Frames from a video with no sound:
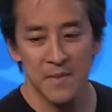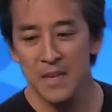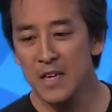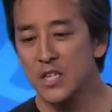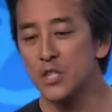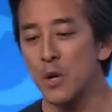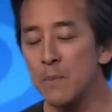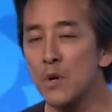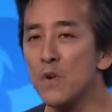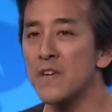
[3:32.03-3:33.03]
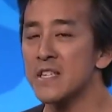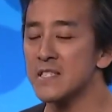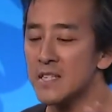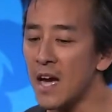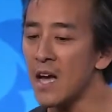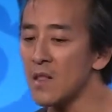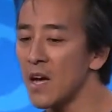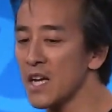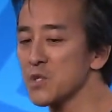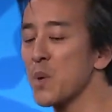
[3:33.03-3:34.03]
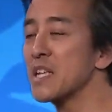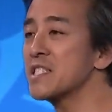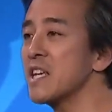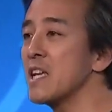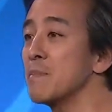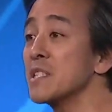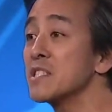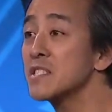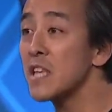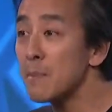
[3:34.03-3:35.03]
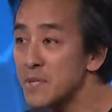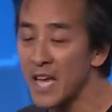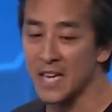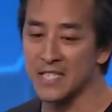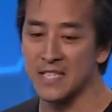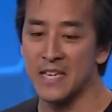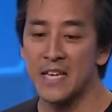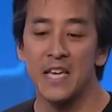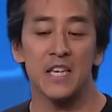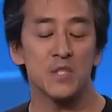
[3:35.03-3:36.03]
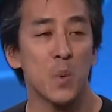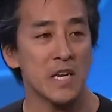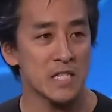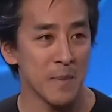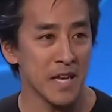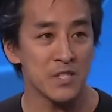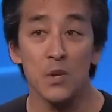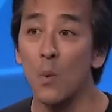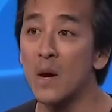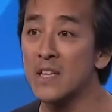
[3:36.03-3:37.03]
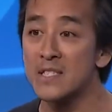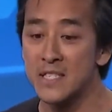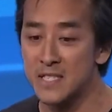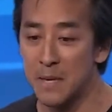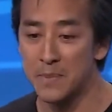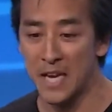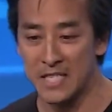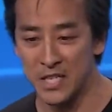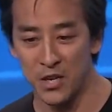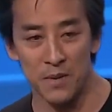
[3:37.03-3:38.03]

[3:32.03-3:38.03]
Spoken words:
So in movies, dialogue is what is said, but subtext is what is meant. So what is the subtext here?